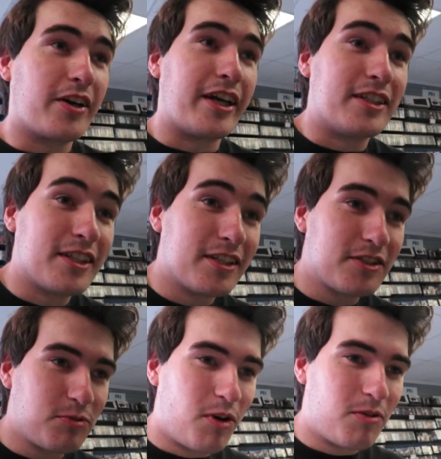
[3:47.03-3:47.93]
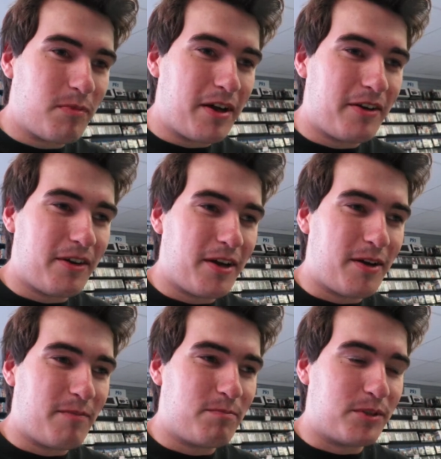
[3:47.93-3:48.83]
Okay, so this is to all my
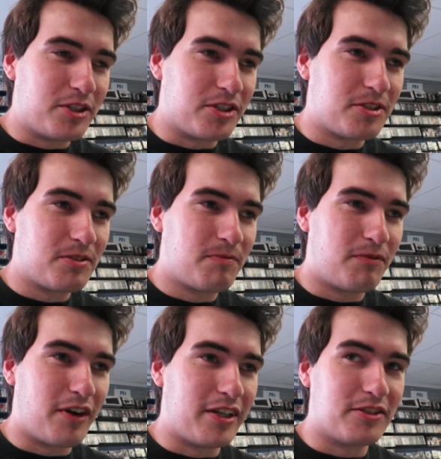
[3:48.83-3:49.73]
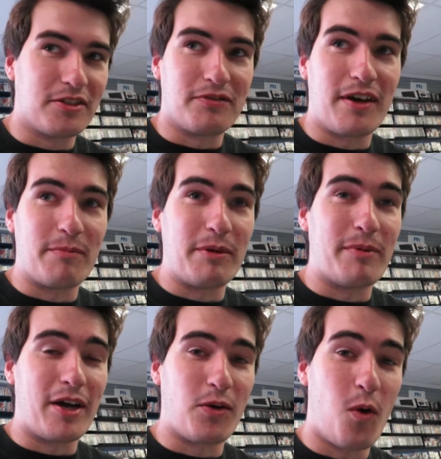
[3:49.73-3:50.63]
British friends and family
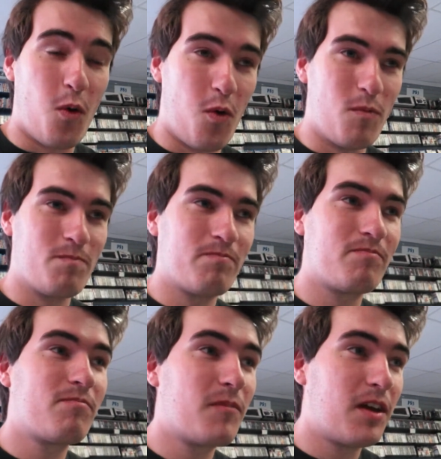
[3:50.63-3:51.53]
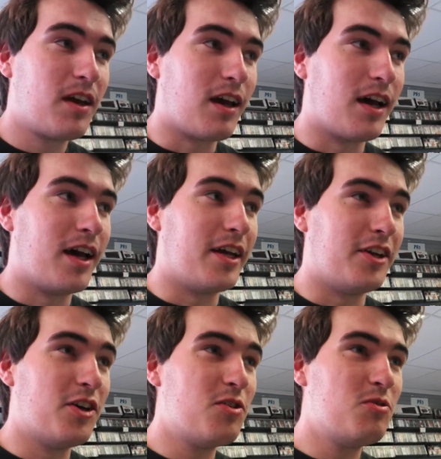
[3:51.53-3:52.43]
back home.
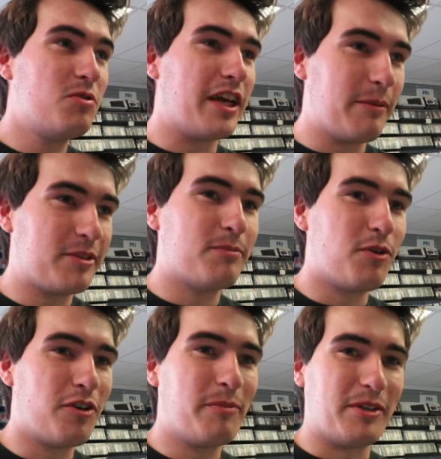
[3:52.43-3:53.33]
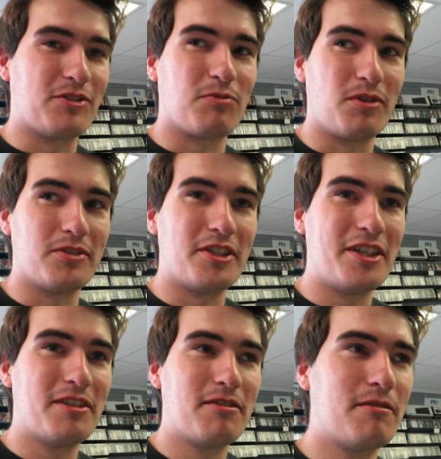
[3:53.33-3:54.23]
You know Gamers Emporium in Swansea?